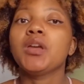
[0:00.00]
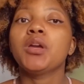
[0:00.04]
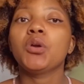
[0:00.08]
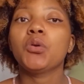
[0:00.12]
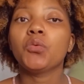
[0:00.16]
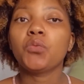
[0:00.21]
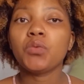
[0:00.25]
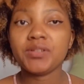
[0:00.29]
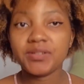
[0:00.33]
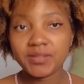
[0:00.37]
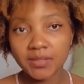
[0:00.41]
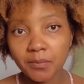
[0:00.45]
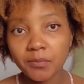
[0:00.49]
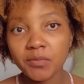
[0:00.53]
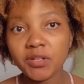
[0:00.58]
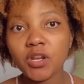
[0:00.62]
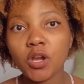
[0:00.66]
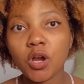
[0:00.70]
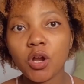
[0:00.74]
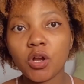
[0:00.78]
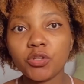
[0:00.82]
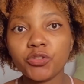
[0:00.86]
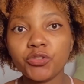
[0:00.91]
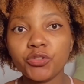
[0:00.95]
when somebody
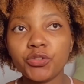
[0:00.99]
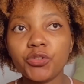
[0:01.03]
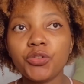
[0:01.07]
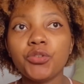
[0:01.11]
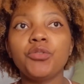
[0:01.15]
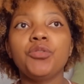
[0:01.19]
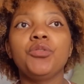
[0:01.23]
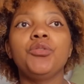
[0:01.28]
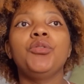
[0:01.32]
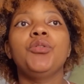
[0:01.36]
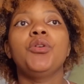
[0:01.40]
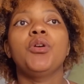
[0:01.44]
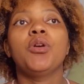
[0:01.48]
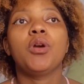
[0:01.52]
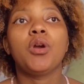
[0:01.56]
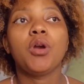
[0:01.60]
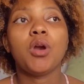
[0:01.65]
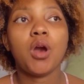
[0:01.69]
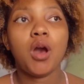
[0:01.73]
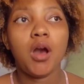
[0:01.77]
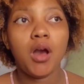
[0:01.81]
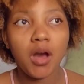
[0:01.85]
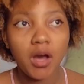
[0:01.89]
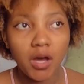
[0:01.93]
asks you
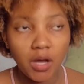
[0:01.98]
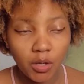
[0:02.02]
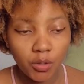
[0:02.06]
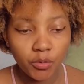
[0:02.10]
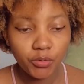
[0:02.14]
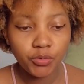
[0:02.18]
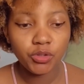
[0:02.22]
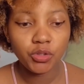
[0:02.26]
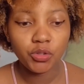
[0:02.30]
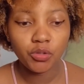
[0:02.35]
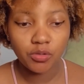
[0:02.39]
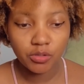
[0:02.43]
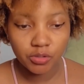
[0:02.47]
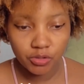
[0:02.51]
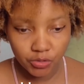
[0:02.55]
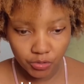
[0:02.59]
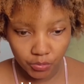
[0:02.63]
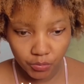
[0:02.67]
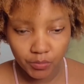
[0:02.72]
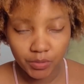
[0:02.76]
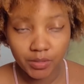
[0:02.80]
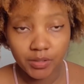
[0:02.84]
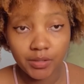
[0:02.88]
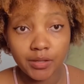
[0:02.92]
how you are
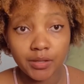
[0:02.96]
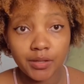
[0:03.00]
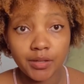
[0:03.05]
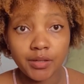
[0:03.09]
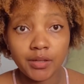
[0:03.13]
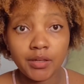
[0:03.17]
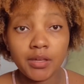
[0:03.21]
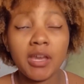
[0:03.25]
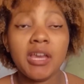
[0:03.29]
doing,